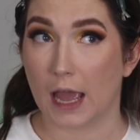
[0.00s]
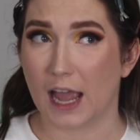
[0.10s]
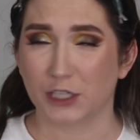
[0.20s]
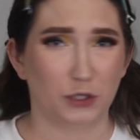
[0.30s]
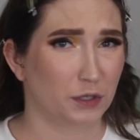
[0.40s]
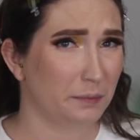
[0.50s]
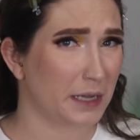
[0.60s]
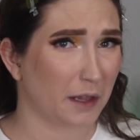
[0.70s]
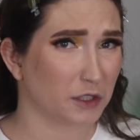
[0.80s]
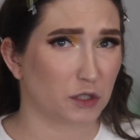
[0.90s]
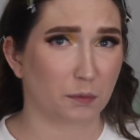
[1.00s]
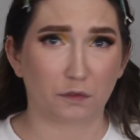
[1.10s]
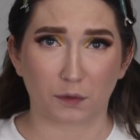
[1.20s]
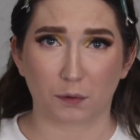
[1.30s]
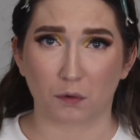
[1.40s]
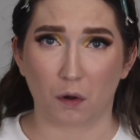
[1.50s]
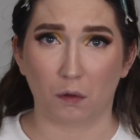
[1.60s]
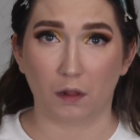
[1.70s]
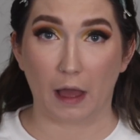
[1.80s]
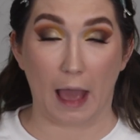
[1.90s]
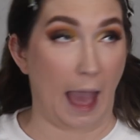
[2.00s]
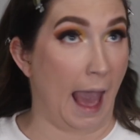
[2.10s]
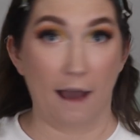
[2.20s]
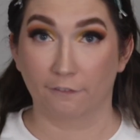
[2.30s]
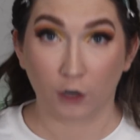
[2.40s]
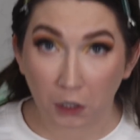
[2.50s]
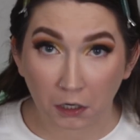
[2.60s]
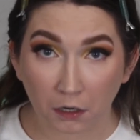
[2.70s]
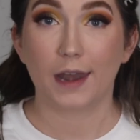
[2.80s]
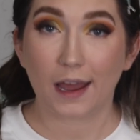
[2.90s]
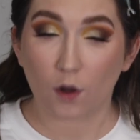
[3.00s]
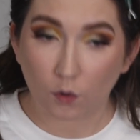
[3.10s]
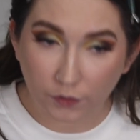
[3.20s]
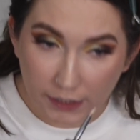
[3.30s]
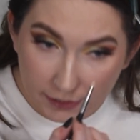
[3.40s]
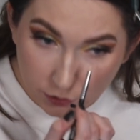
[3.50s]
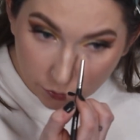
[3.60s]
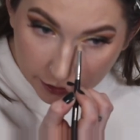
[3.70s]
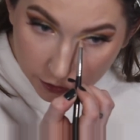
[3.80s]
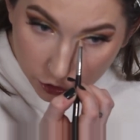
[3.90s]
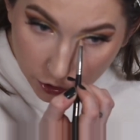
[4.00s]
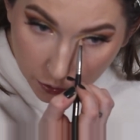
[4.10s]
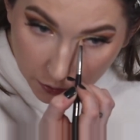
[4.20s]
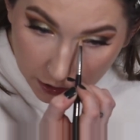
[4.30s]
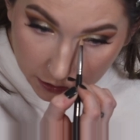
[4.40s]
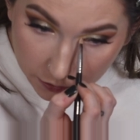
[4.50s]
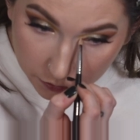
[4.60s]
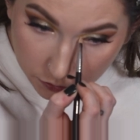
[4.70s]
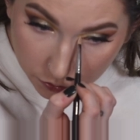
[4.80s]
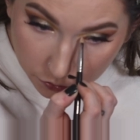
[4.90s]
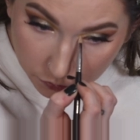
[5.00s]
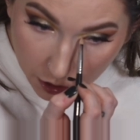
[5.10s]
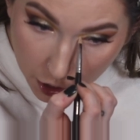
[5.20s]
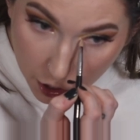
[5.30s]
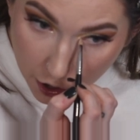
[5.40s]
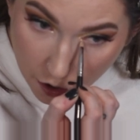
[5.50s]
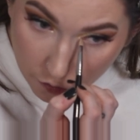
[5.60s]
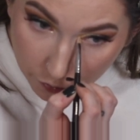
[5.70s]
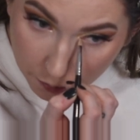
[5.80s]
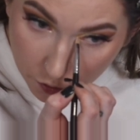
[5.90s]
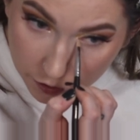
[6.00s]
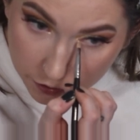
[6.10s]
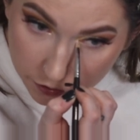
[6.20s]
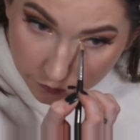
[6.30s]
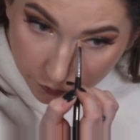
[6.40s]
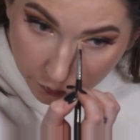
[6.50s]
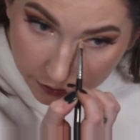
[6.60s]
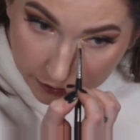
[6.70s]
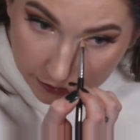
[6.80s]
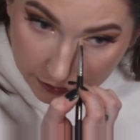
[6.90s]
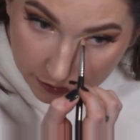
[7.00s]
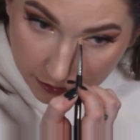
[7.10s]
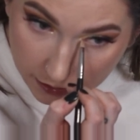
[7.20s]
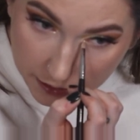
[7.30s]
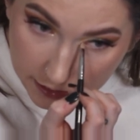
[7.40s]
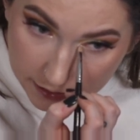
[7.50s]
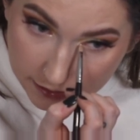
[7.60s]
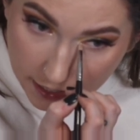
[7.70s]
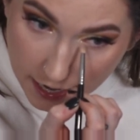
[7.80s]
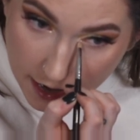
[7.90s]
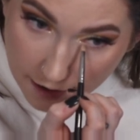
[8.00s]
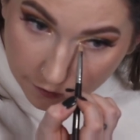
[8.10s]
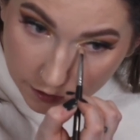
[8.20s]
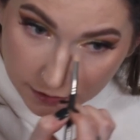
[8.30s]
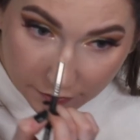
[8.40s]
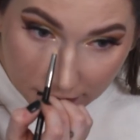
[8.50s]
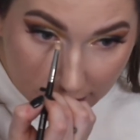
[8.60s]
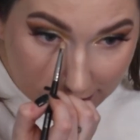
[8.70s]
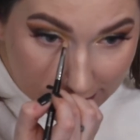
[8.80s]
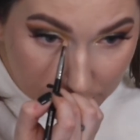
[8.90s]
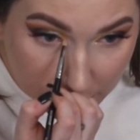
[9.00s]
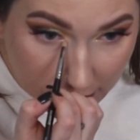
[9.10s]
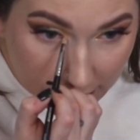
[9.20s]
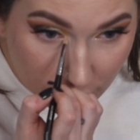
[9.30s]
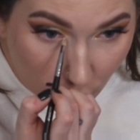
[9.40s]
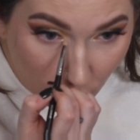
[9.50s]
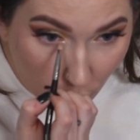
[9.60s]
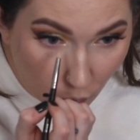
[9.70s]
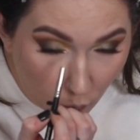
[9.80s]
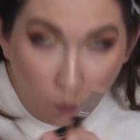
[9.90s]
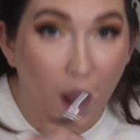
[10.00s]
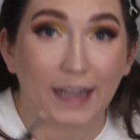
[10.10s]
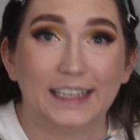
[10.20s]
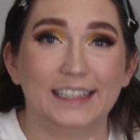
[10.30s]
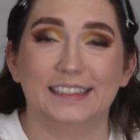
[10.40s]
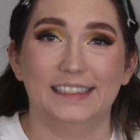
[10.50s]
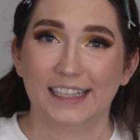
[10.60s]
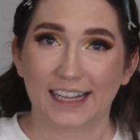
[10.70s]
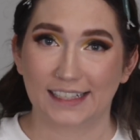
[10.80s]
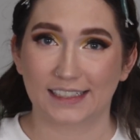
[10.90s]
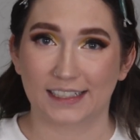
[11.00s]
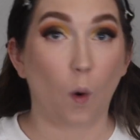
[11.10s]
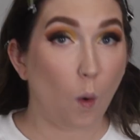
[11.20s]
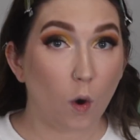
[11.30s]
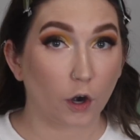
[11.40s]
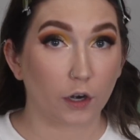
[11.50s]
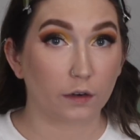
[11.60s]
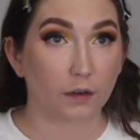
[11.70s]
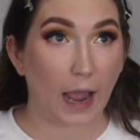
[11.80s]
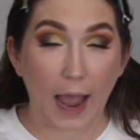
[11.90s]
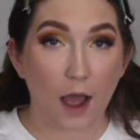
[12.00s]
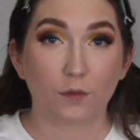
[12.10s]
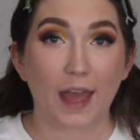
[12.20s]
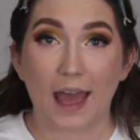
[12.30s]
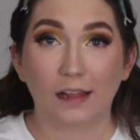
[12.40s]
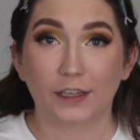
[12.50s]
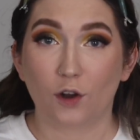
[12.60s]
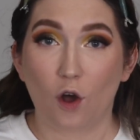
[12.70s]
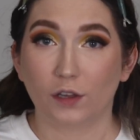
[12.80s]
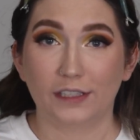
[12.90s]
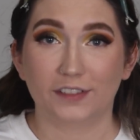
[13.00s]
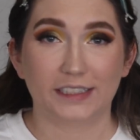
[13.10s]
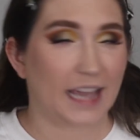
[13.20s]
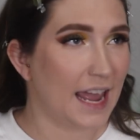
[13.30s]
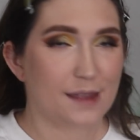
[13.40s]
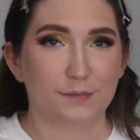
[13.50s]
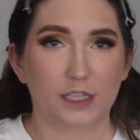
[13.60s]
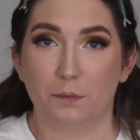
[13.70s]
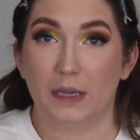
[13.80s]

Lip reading: and you can be eligible for parole ever? Not only has Grant shown little to no remorse for what he did, but he's never even explained why he did it, or how the hell it all even came to